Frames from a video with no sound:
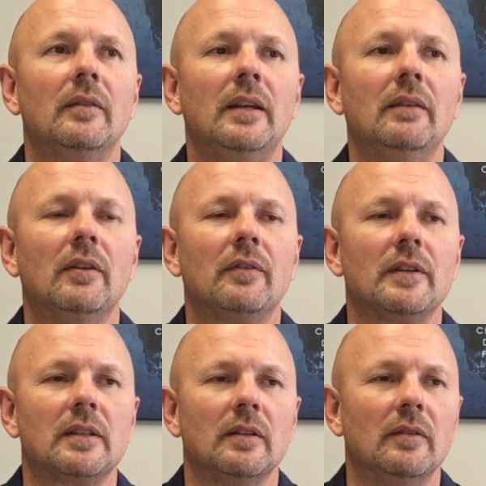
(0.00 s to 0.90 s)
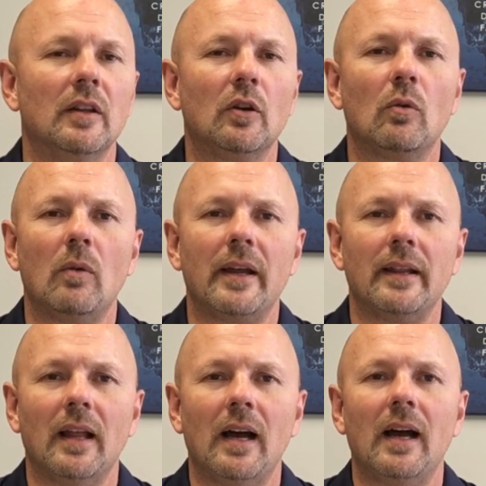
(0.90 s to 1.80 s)
Even if it's a little white
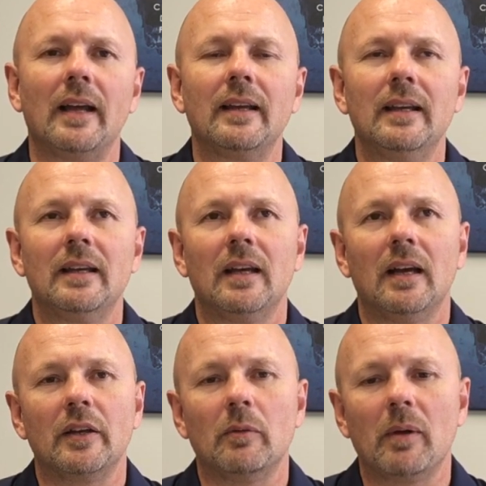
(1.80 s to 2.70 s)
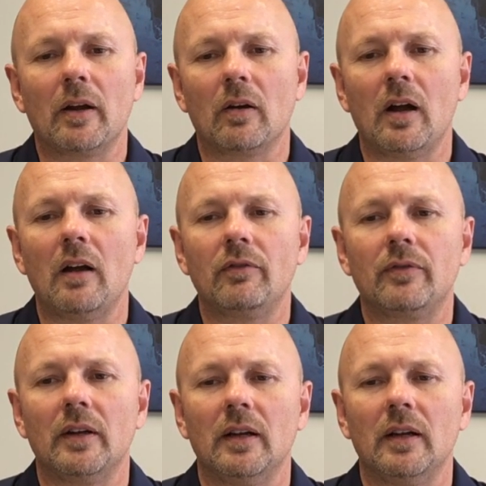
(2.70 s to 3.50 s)
lie, you're better off